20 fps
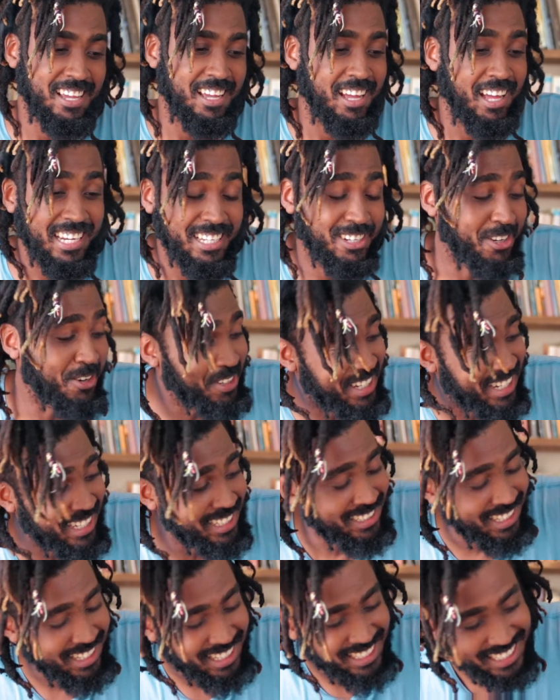And the
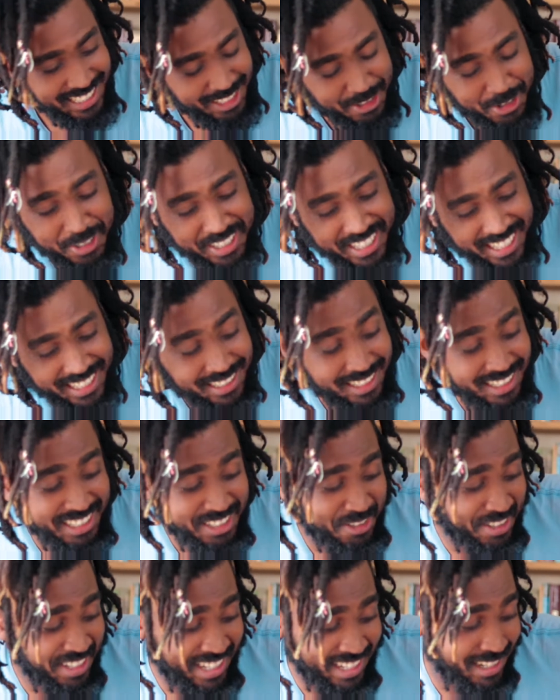cooking I
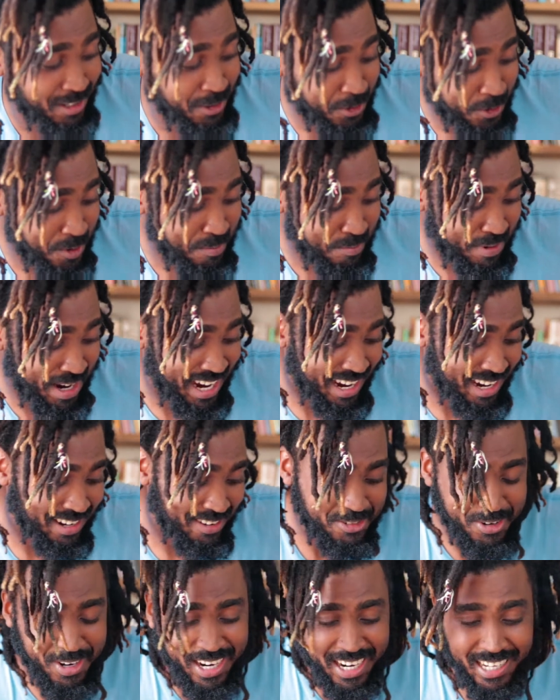don't
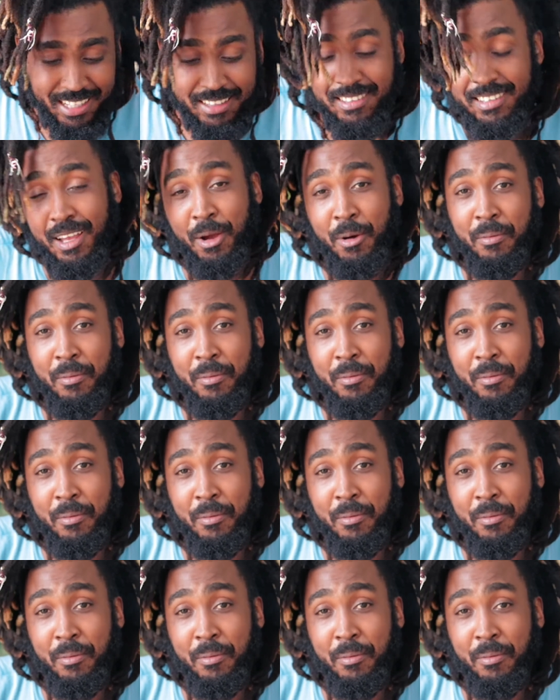mind, right?